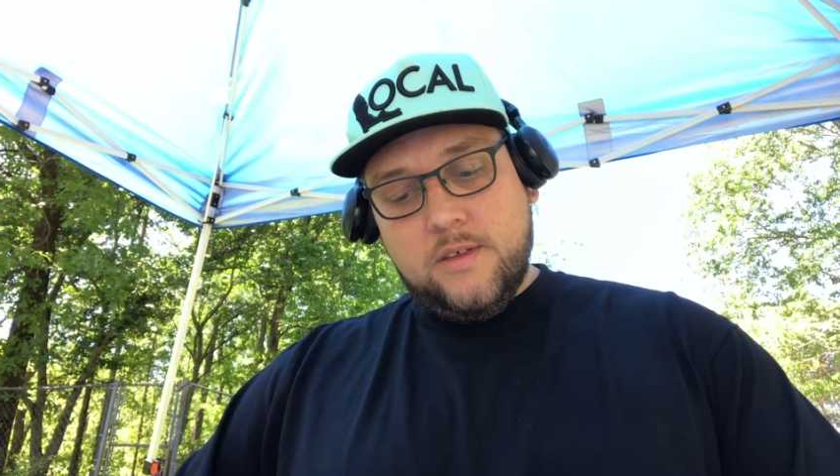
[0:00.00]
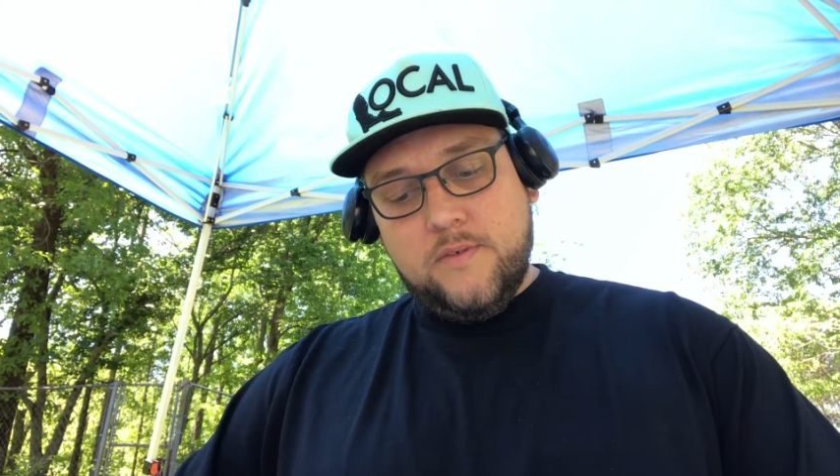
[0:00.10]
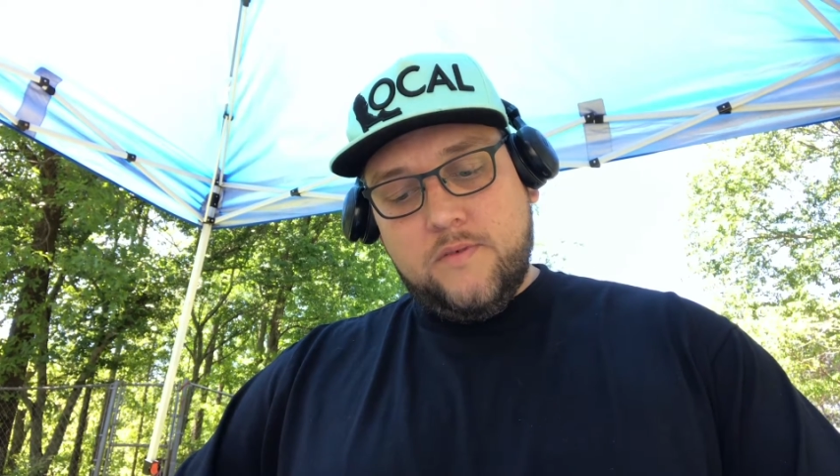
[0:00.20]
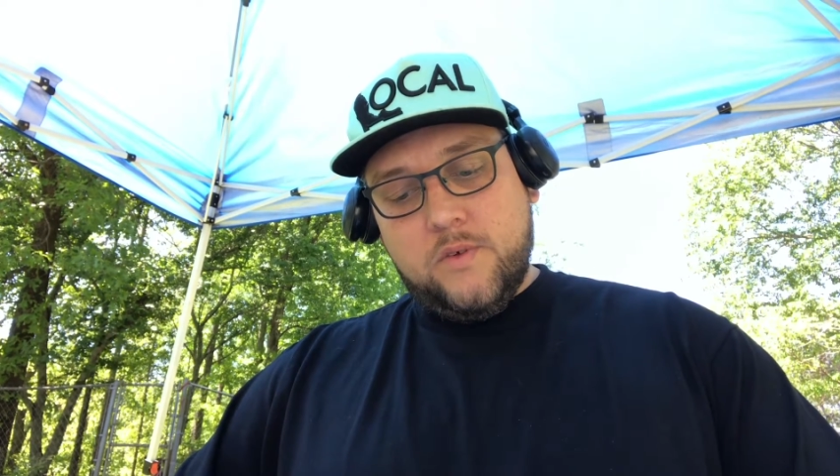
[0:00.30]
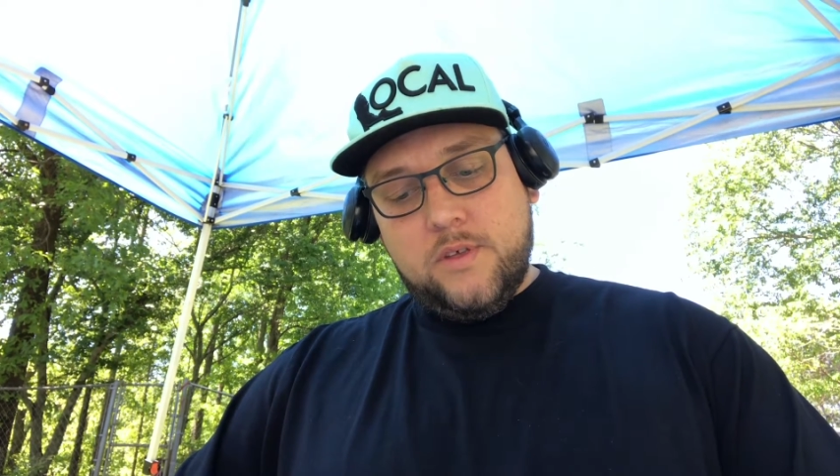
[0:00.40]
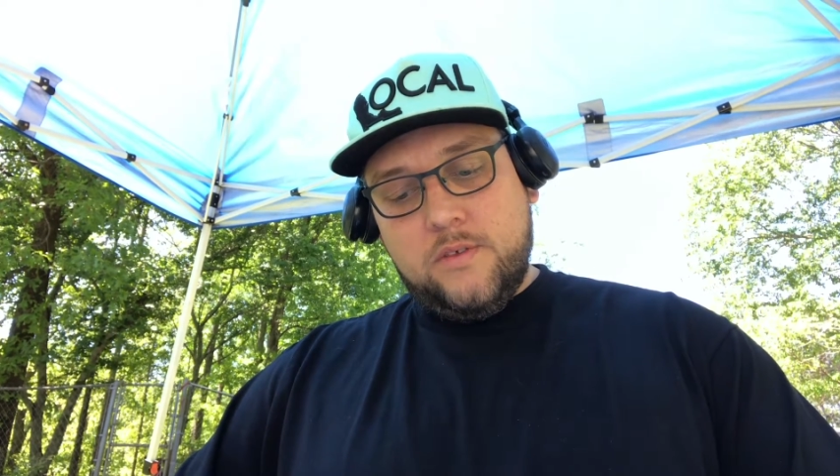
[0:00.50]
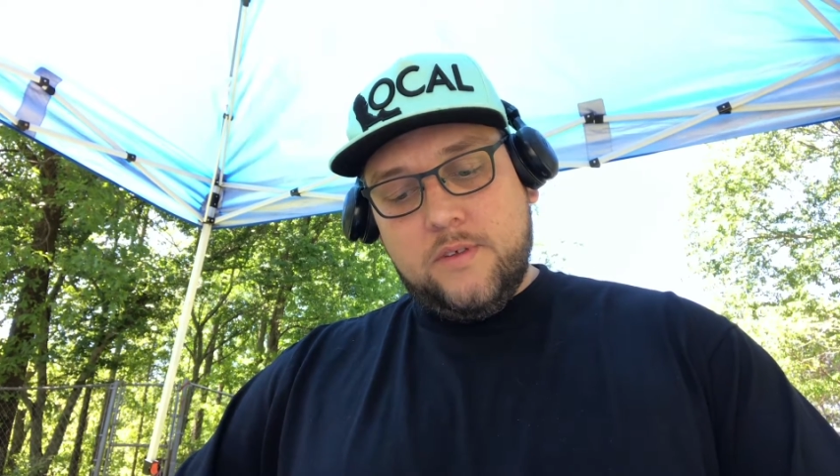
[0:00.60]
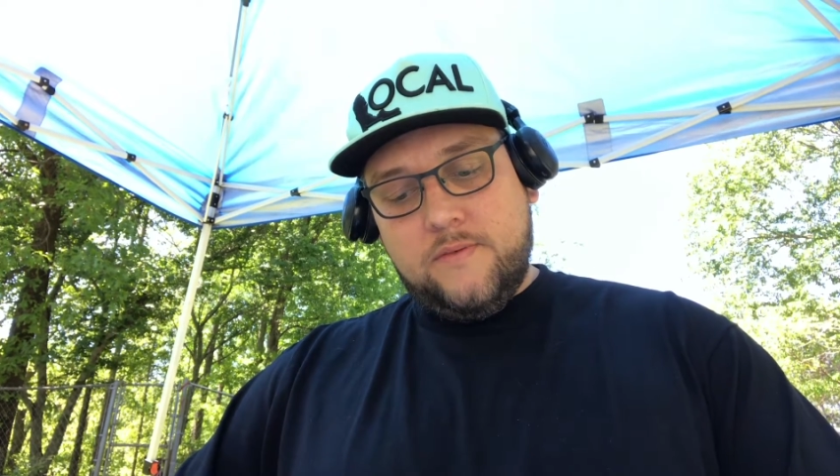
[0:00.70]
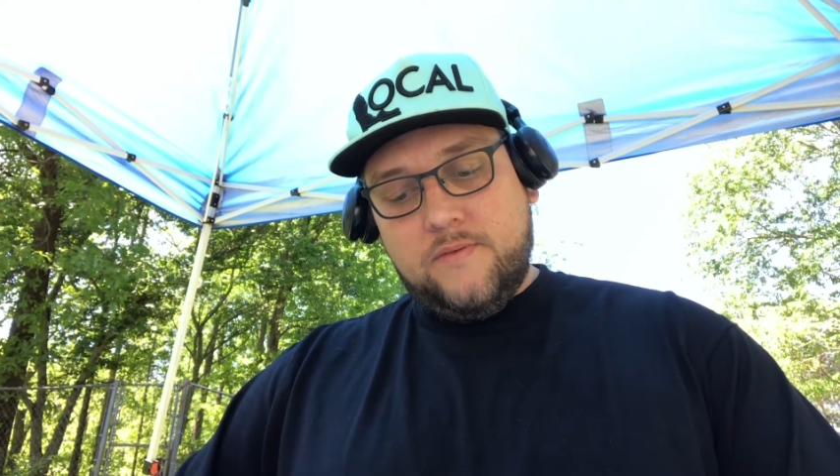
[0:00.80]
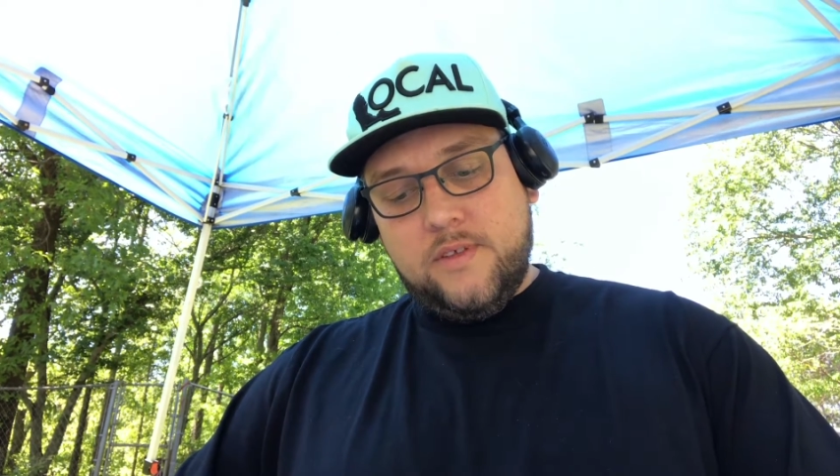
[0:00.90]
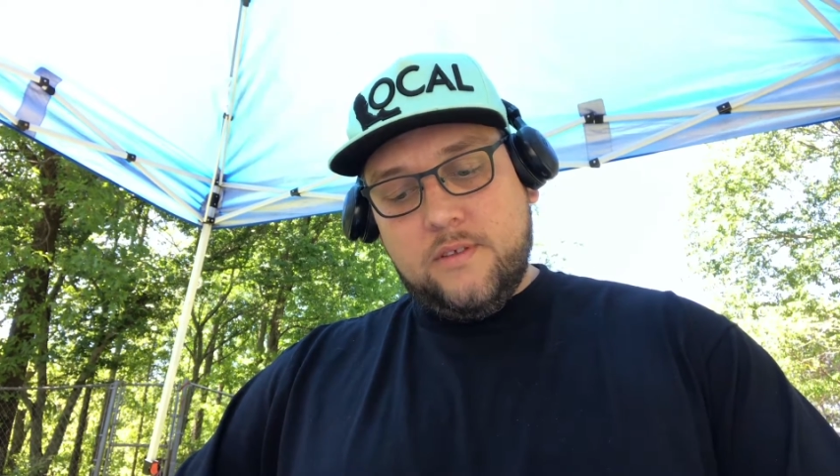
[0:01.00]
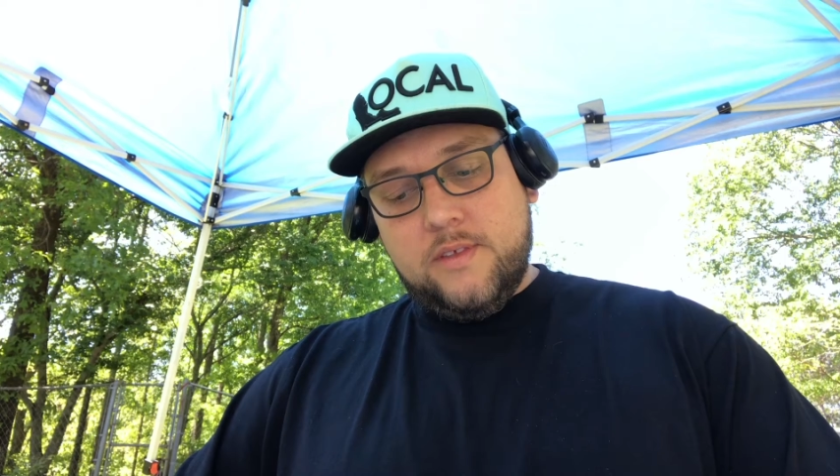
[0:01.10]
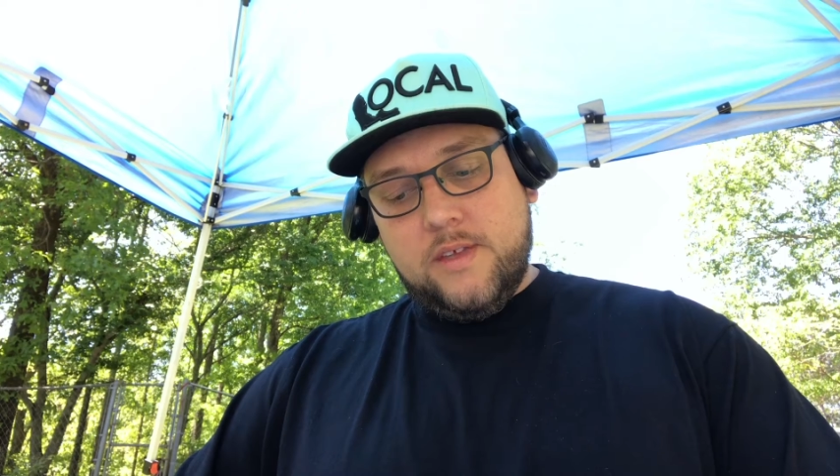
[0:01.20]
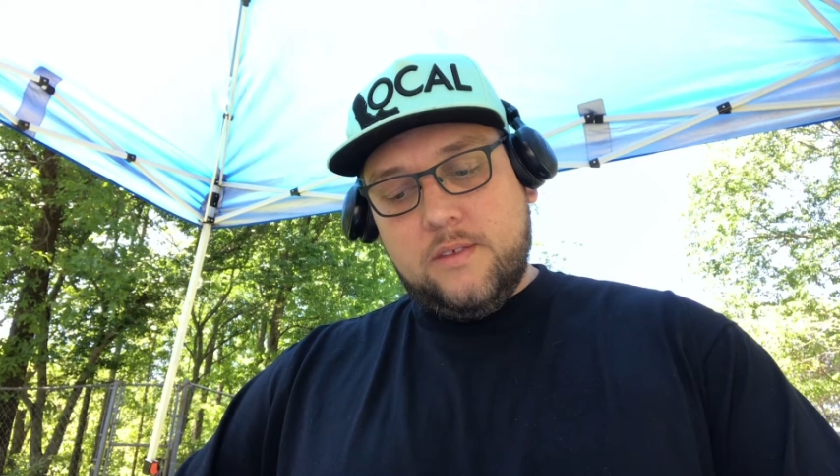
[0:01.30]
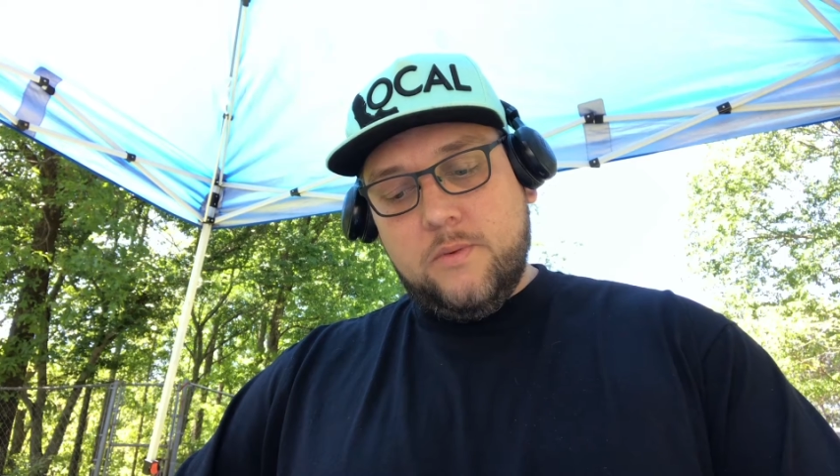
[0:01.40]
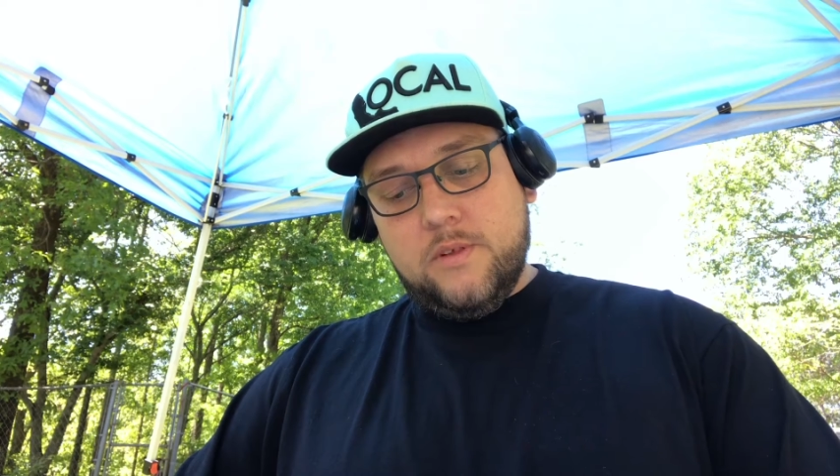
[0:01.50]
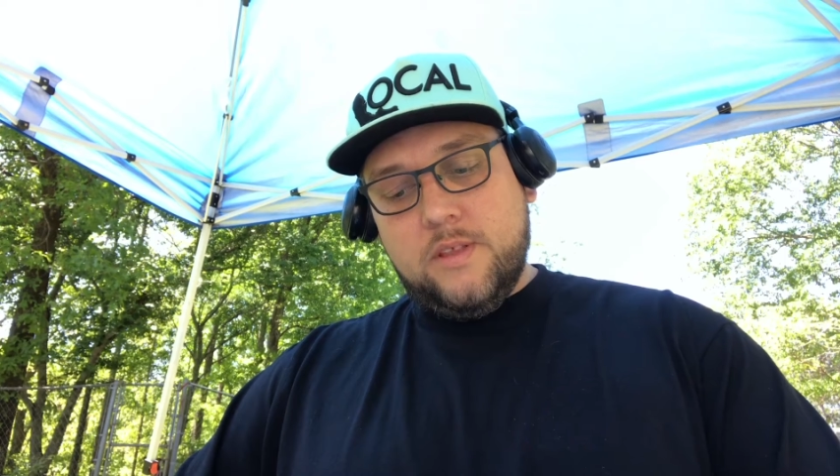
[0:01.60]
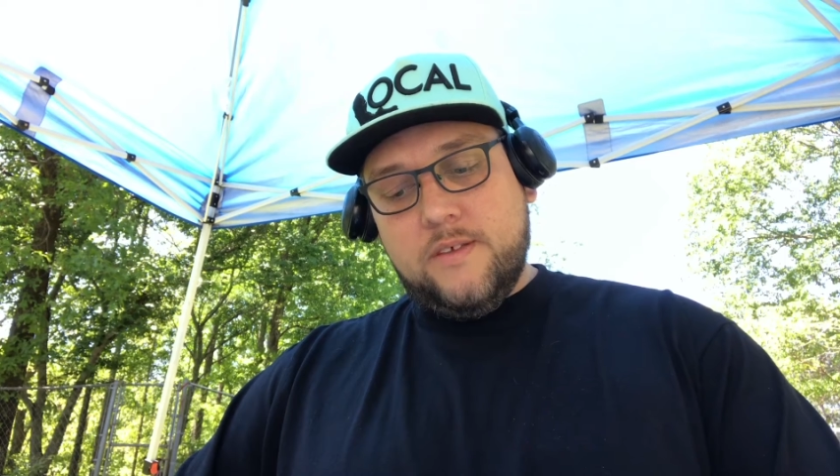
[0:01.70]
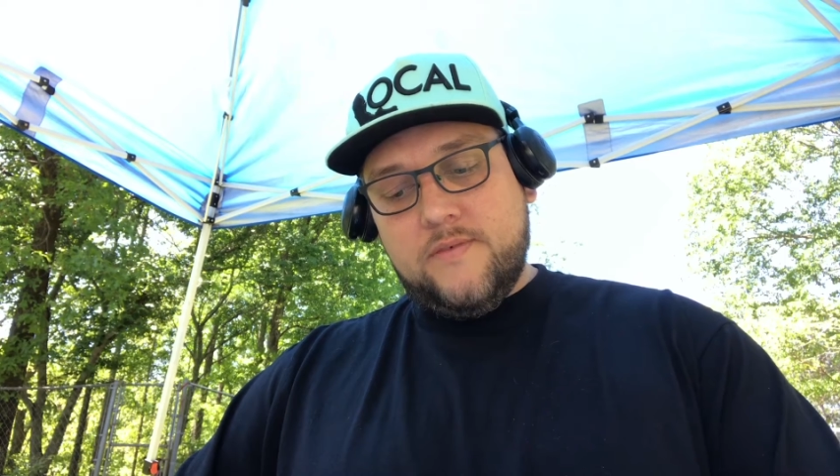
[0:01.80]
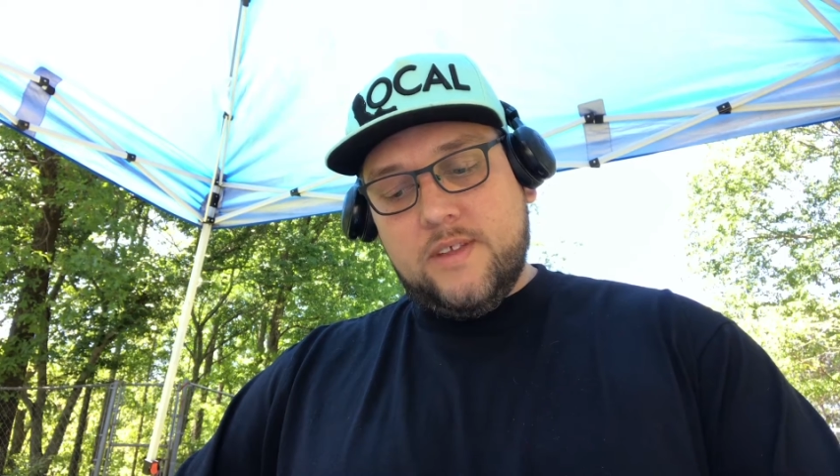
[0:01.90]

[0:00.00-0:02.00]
for you to feel that you are living